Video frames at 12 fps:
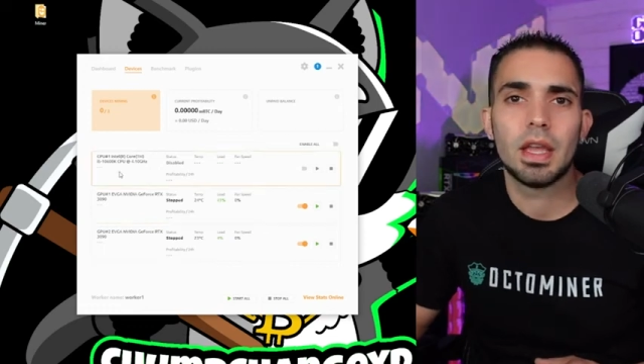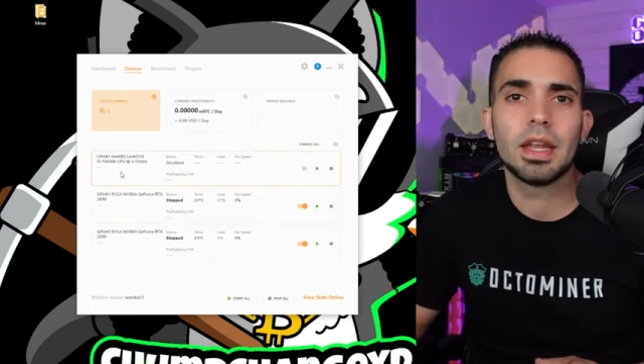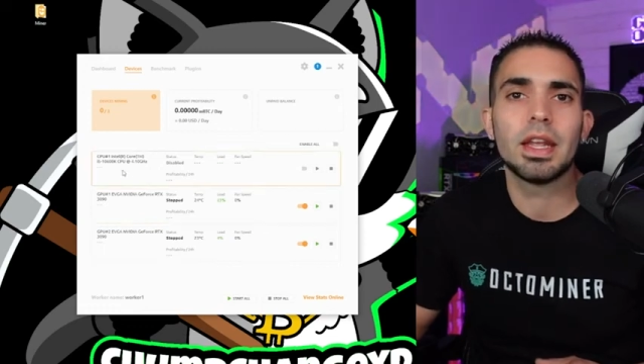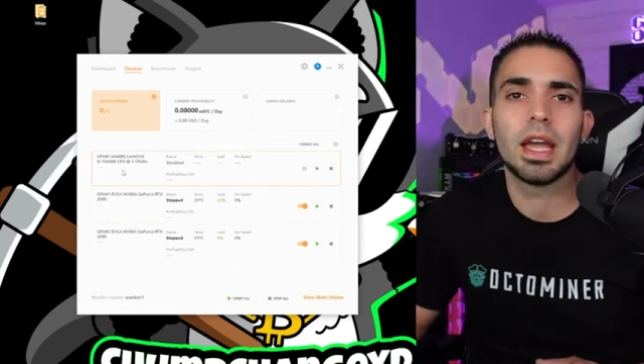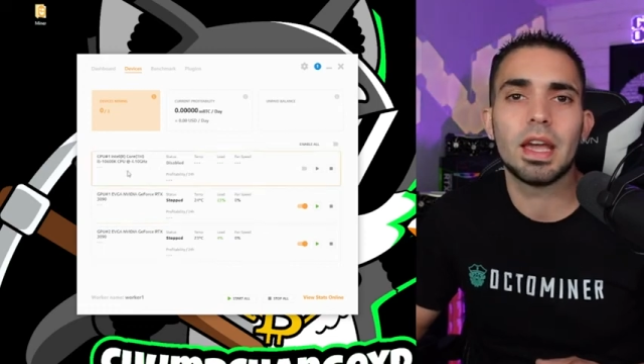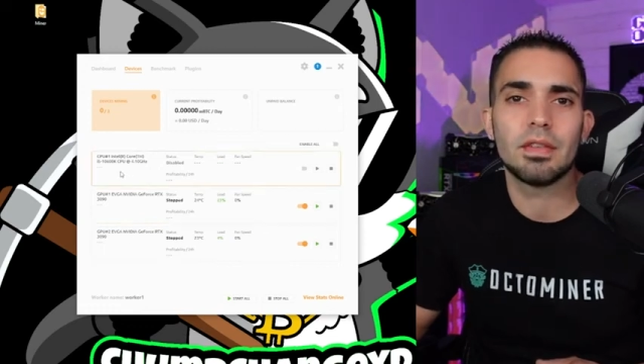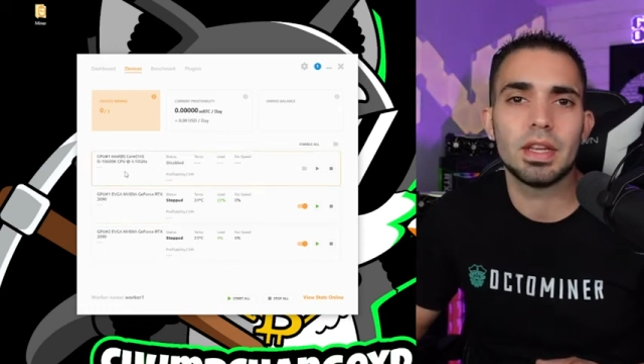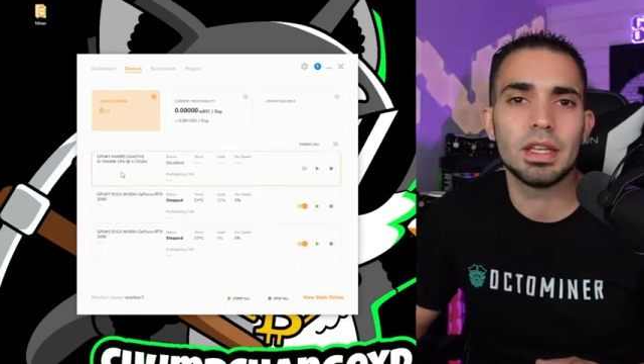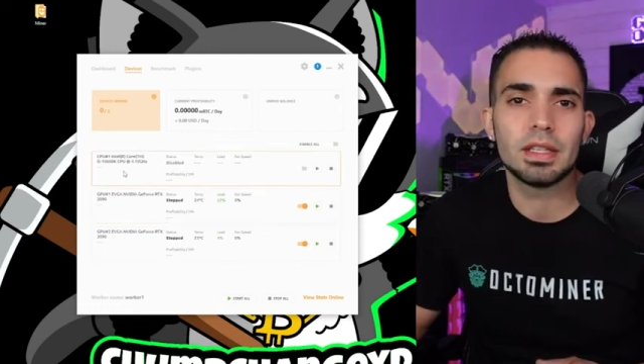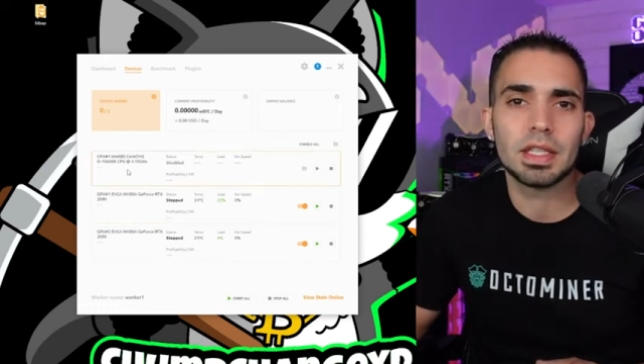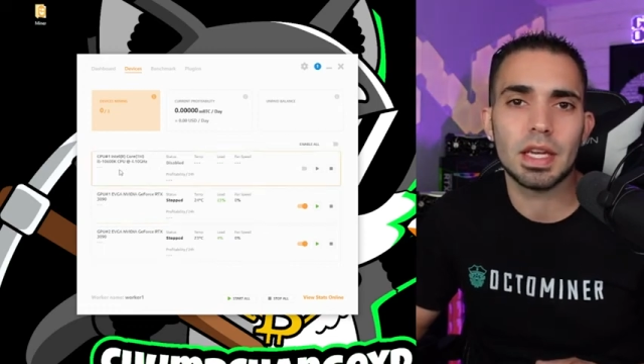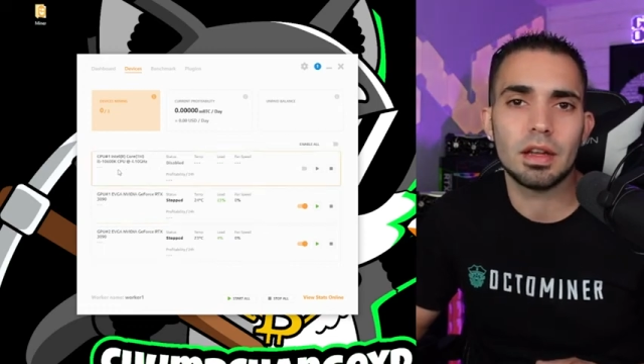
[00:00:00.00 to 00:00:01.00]
and I have an
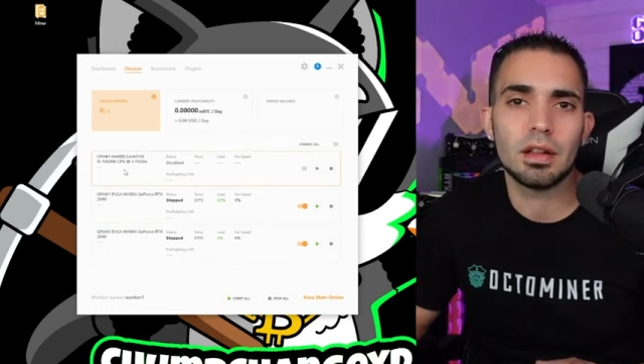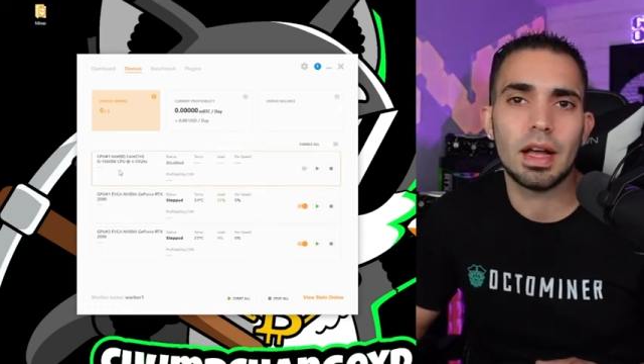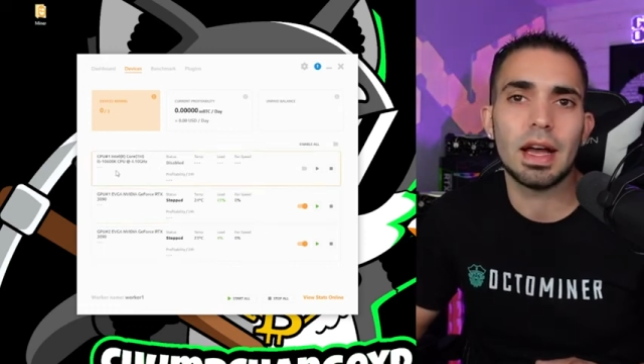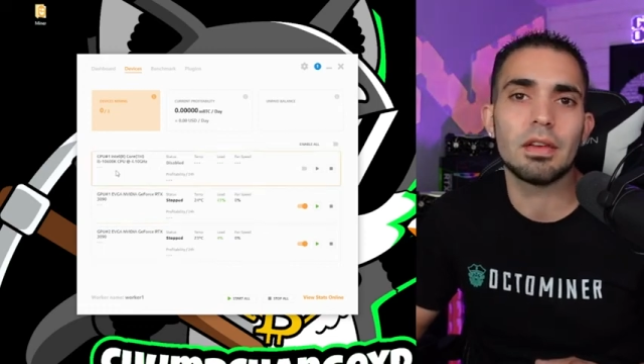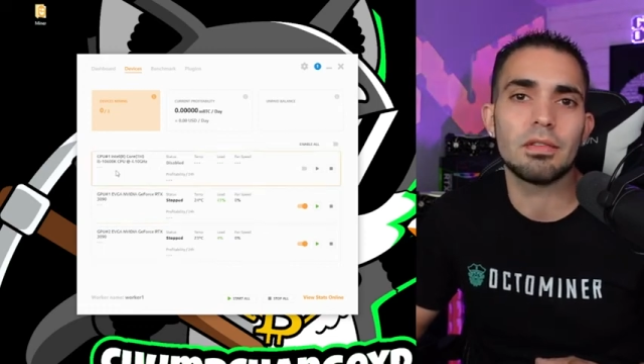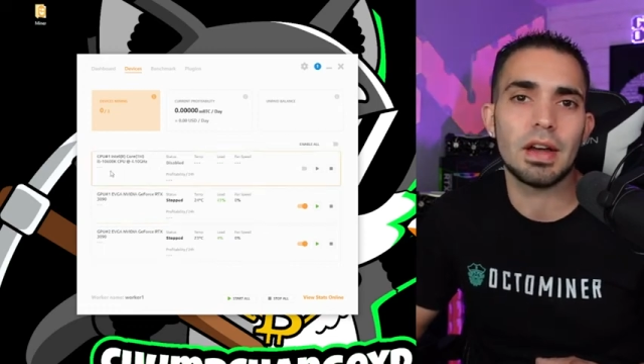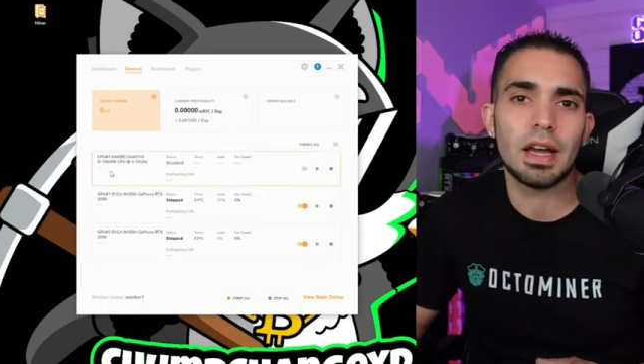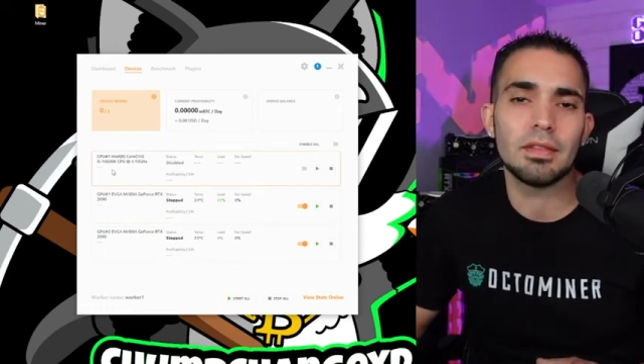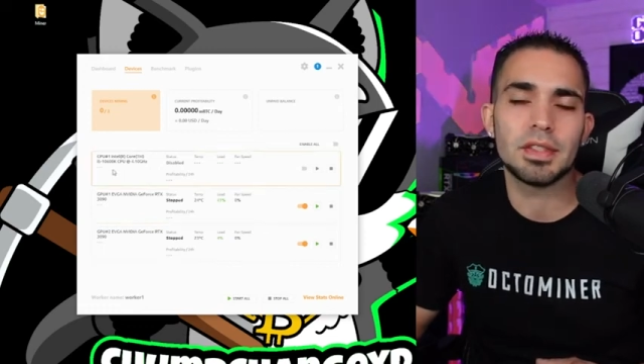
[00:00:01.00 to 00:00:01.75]
Intel i5